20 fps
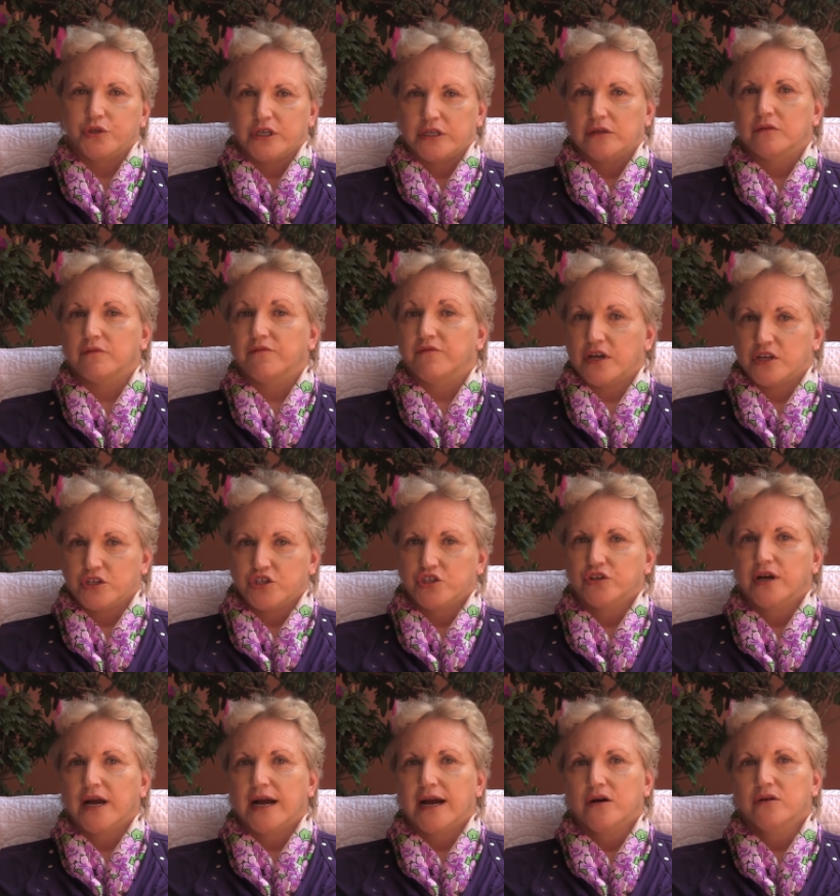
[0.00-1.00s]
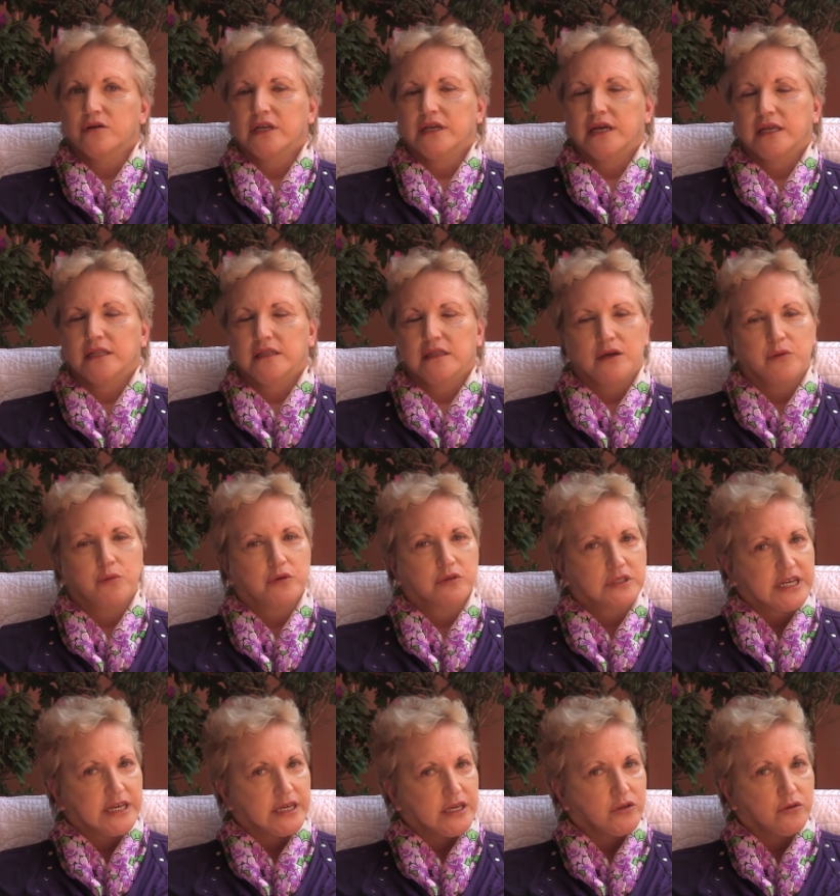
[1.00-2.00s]
can venture out, and they will
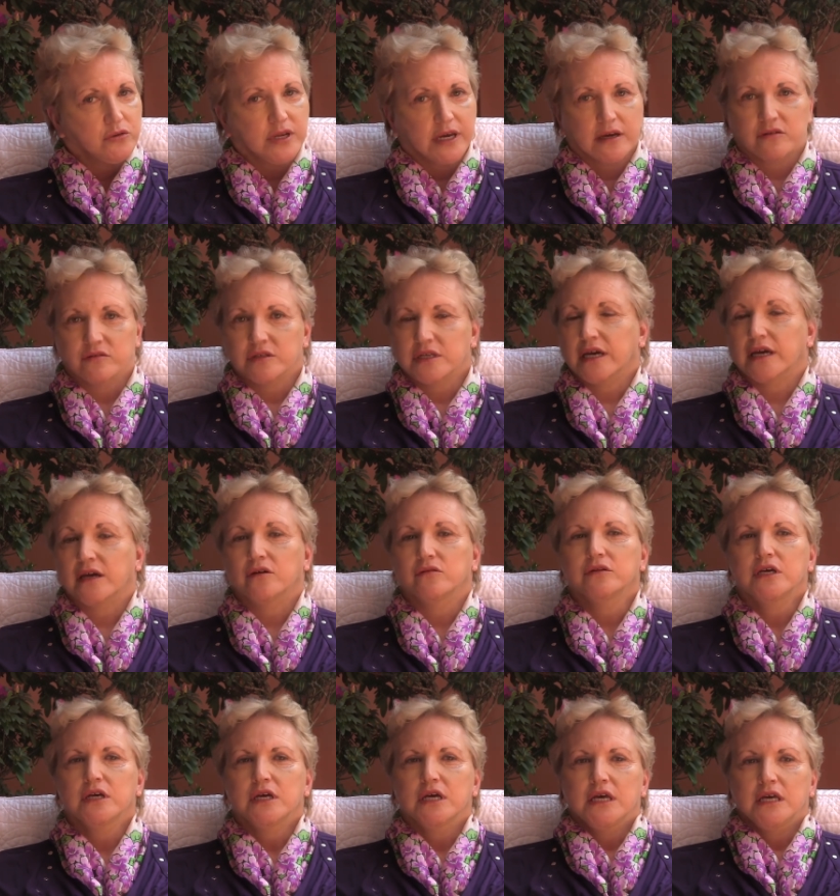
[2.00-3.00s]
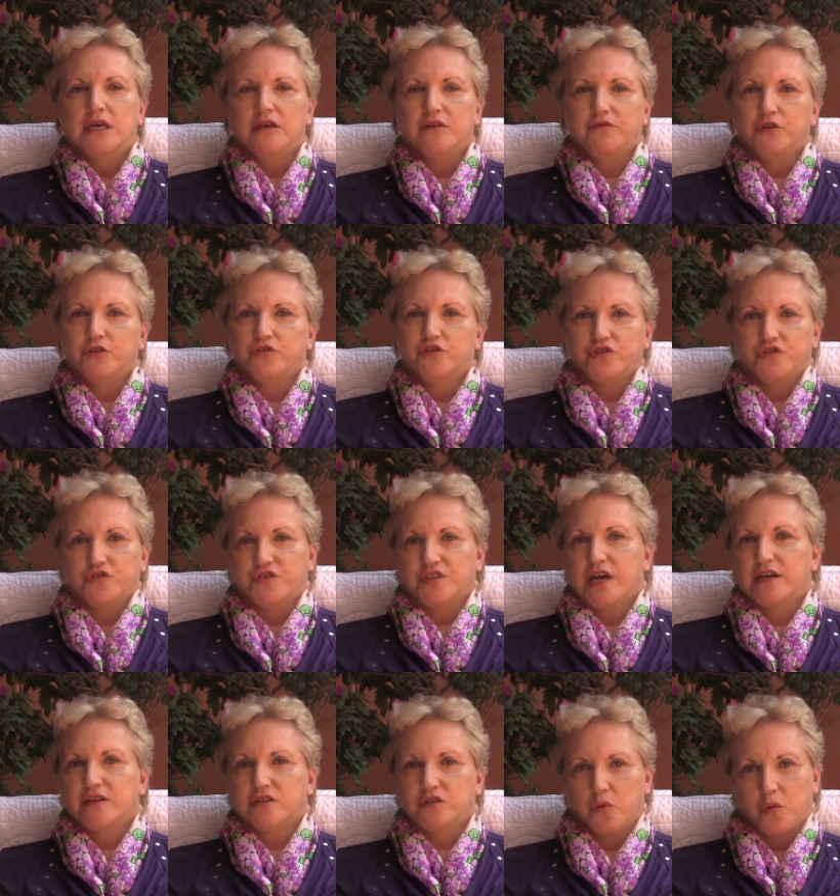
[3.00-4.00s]
take you downtown if you choose
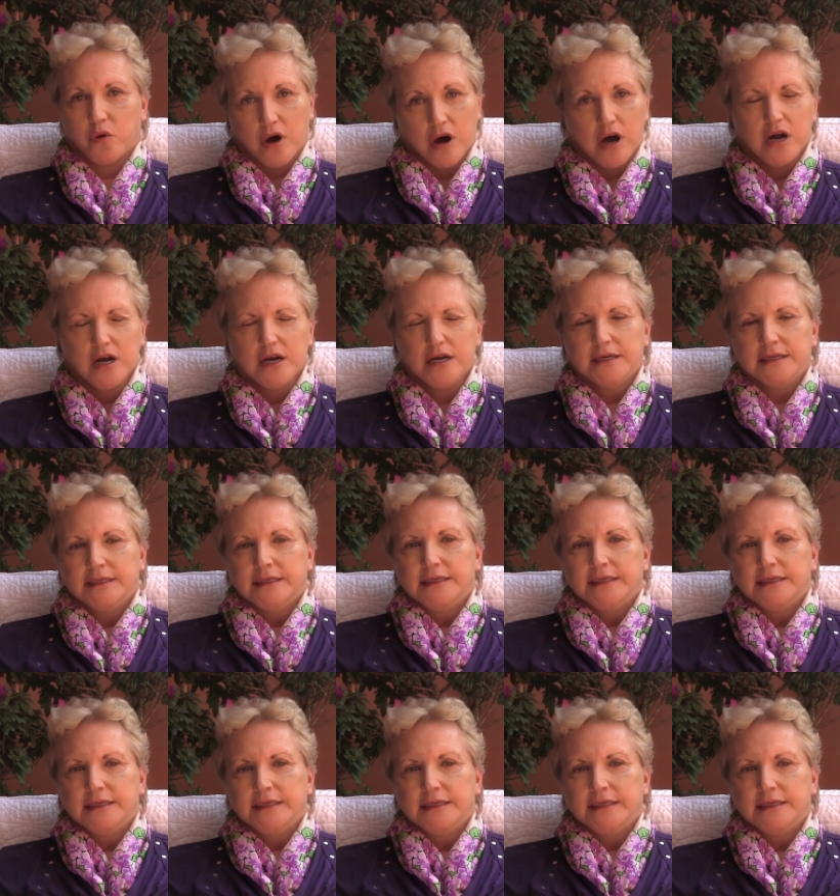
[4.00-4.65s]
not to walk.